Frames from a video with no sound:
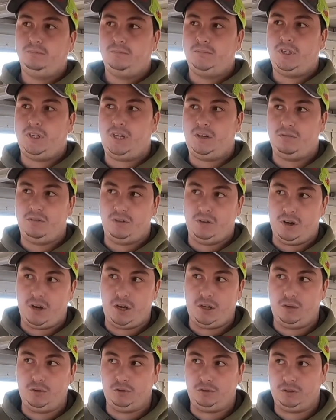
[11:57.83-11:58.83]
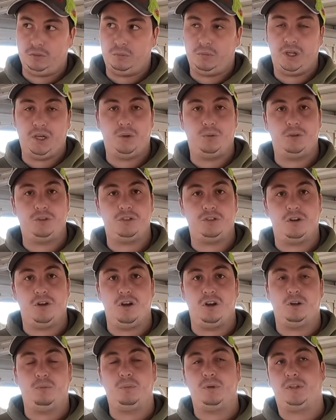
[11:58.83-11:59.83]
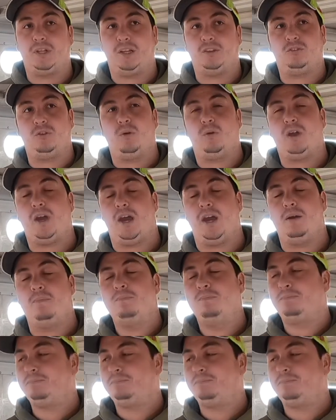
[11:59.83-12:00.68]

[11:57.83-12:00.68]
And even there I use some language wrong, but that's okay.